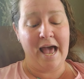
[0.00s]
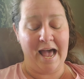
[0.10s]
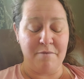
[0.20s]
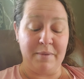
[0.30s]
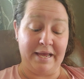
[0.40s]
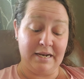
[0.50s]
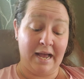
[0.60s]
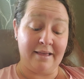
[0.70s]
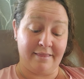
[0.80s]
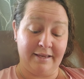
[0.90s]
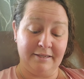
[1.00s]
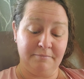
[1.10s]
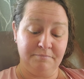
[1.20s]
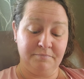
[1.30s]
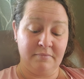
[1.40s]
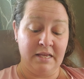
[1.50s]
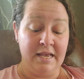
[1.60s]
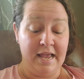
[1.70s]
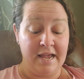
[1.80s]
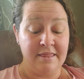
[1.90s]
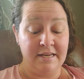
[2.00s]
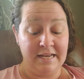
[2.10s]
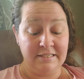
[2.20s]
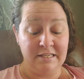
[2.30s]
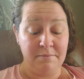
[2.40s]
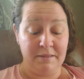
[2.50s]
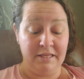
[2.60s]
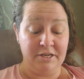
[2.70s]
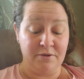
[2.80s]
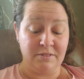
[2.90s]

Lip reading: I think. And the next thing Billy knew,